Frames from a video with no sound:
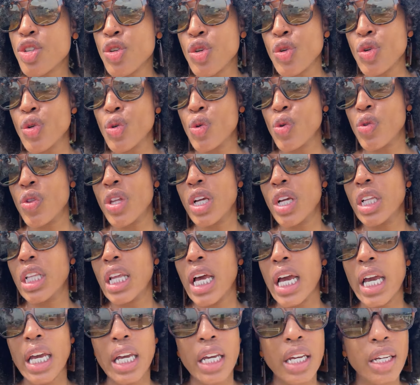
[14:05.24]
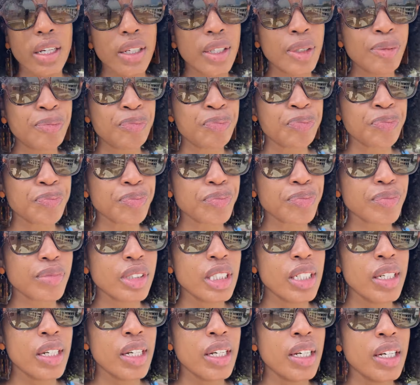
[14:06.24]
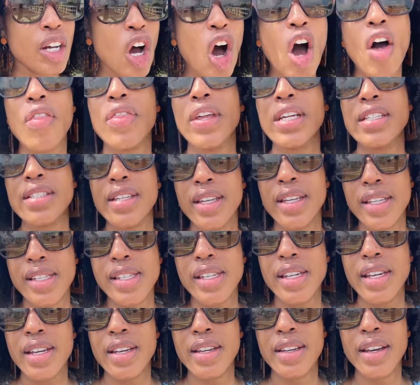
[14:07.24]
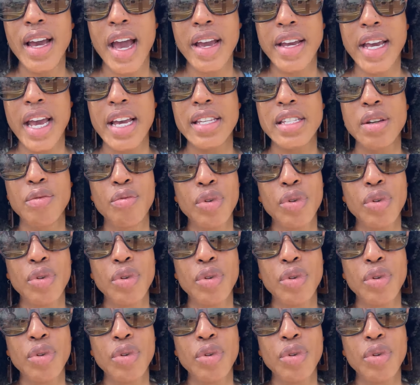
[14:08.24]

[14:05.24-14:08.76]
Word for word: to the like authenticity, I guess.